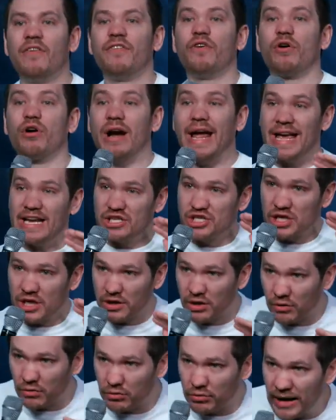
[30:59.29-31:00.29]
for a
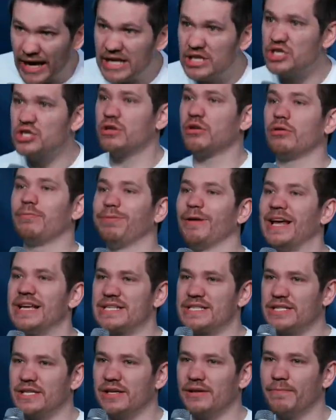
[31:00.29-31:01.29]
generational
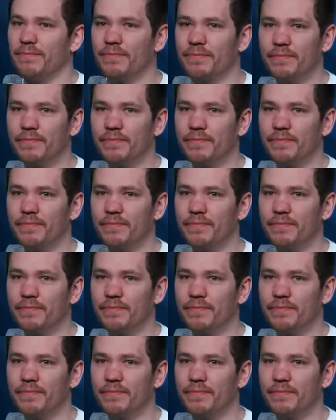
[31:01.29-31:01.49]
blessing.